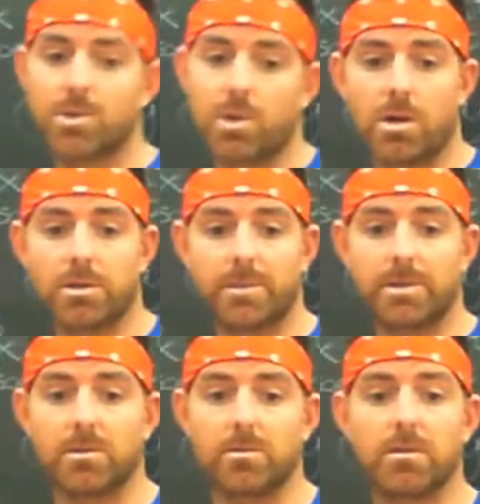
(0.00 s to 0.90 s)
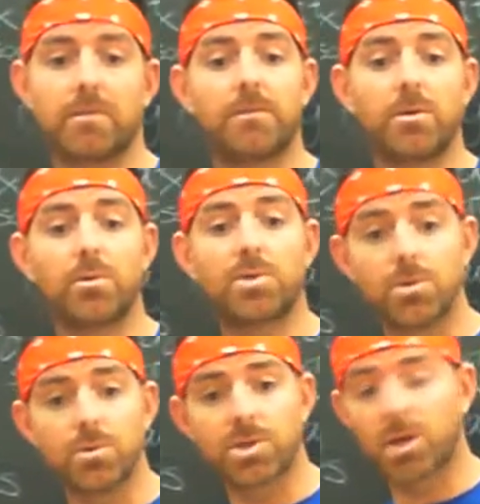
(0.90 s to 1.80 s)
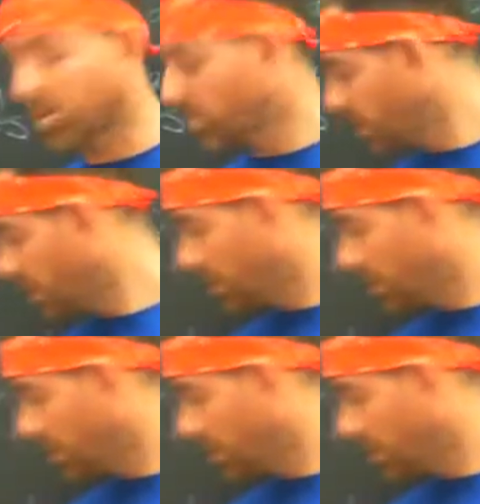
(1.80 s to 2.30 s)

to hospital. If you do so,